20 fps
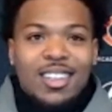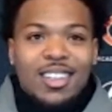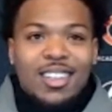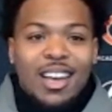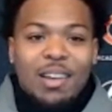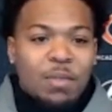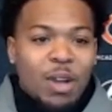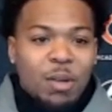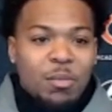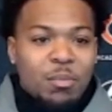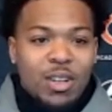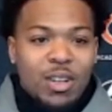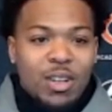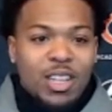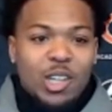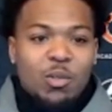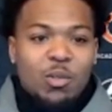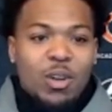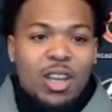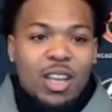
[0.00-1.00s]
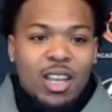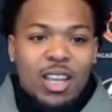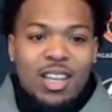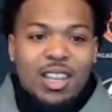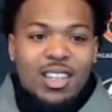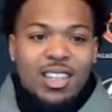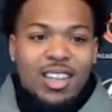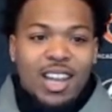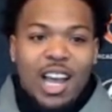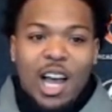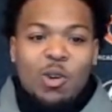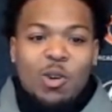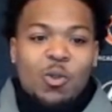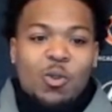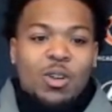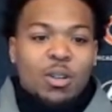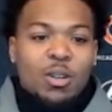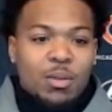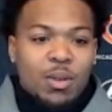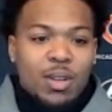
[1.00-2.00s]
I'm not playing the way I would
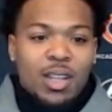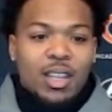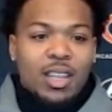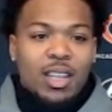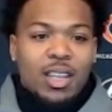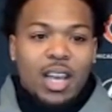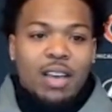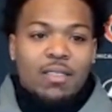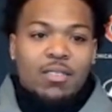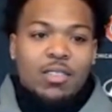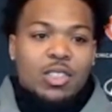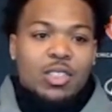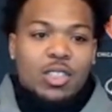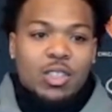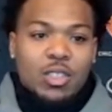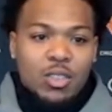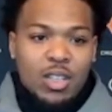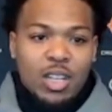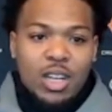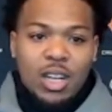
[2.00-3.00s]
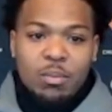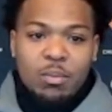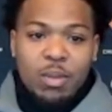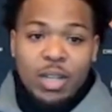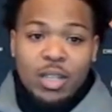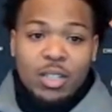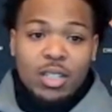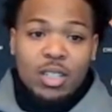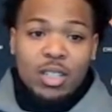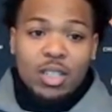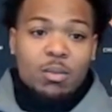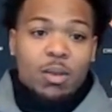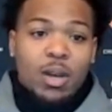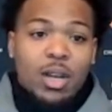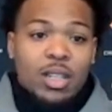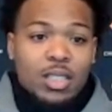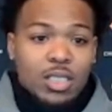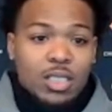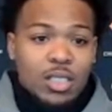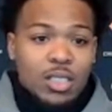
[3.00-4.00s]
want to play. I haven't showed that I'm better than
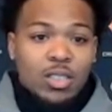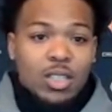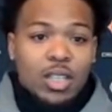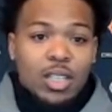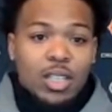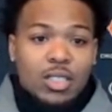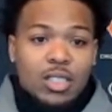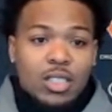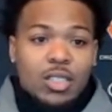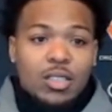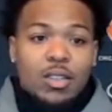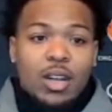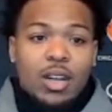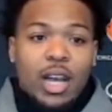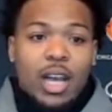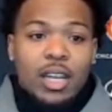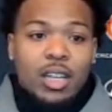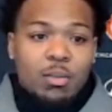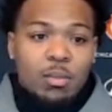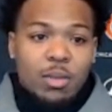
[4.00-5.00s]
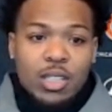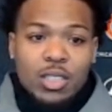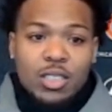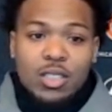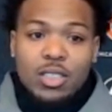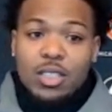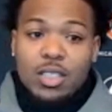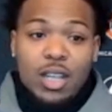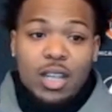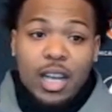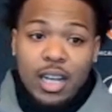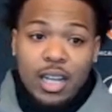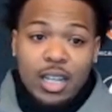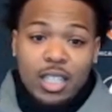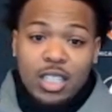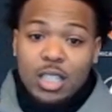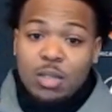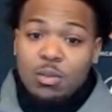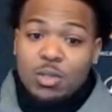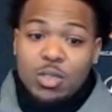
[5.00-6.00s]
anybody to do that. So I had to make sure I got to
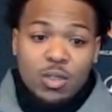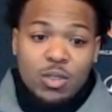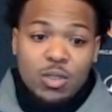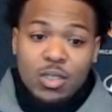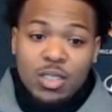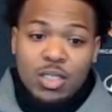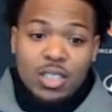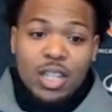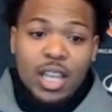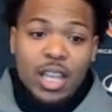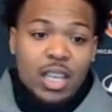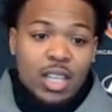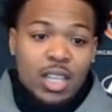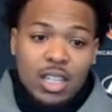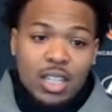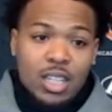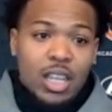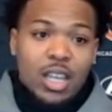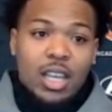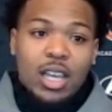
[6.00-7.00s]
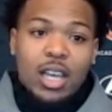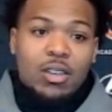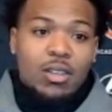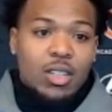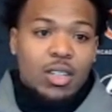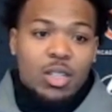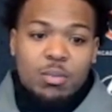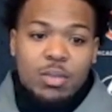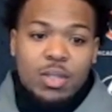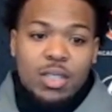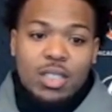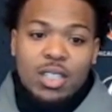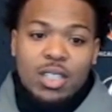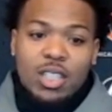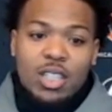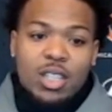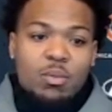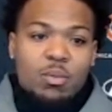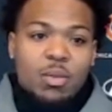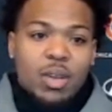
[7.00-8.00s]
keep showing day in and day out and competing and
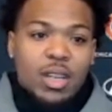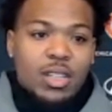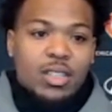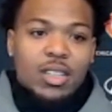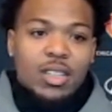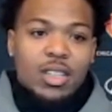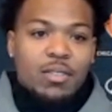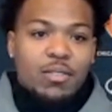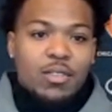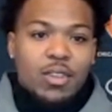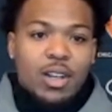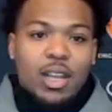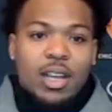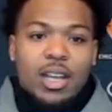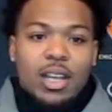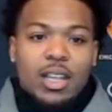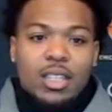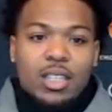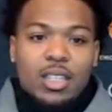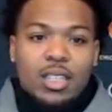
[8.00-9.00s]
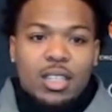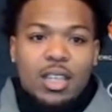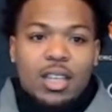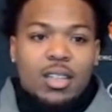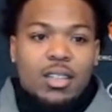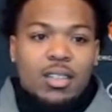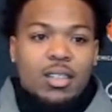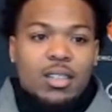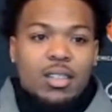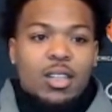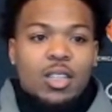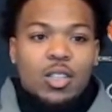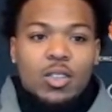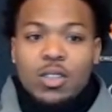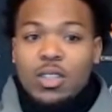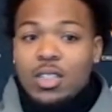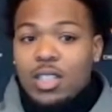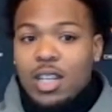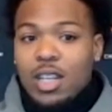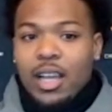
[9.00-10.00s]
getting better. And I feel like I did that through
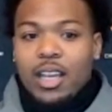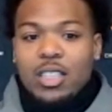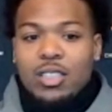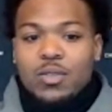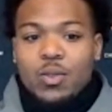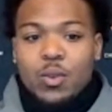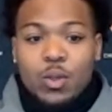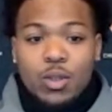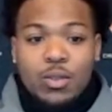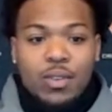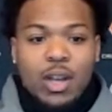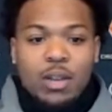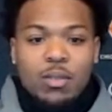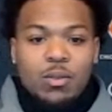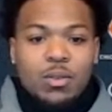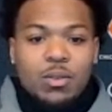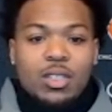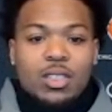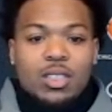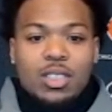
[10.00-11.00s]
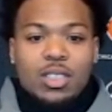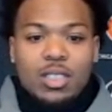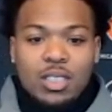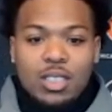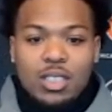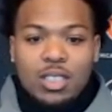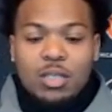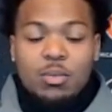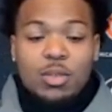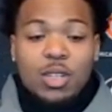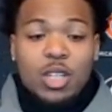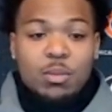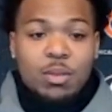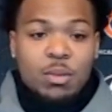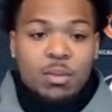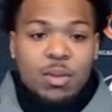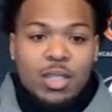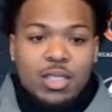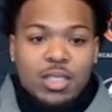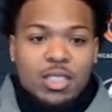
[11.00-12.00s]
these last 4 or 5 weeks to be able to put
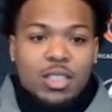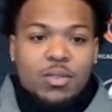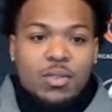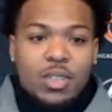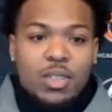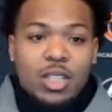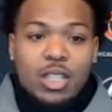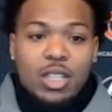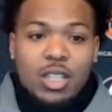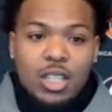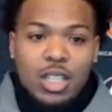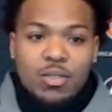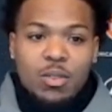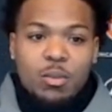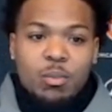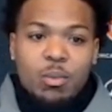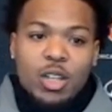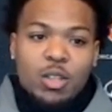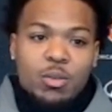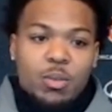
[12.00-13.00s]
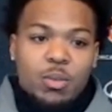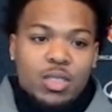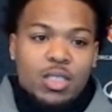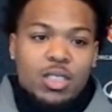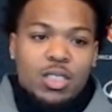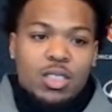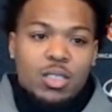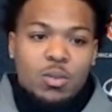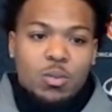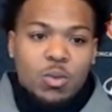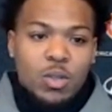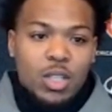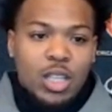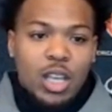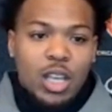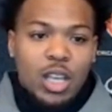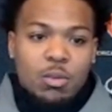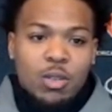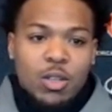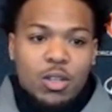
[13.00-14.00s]
myself in an even better position when it
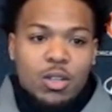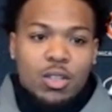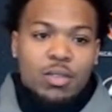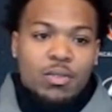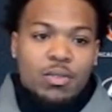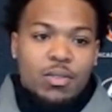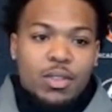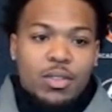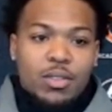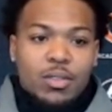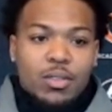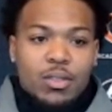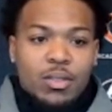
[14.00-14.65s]
came to on the field.